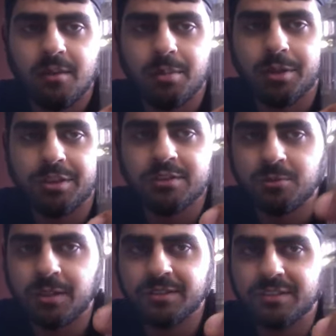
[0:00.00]
but this
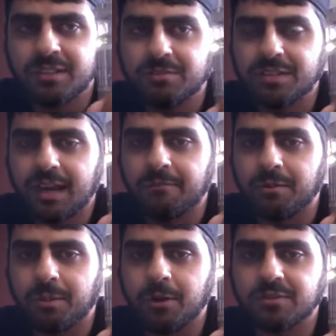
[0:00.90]
one seems to have
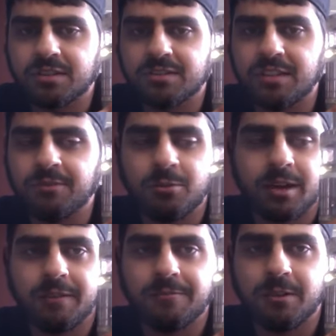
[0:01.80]
the most, because even when
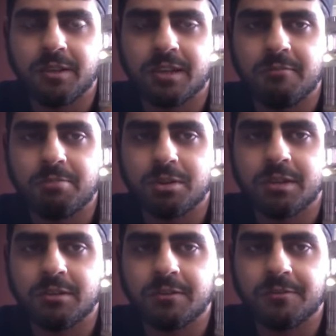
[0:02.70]
I fill it
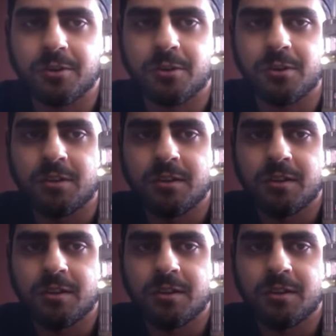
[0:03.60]
completely full,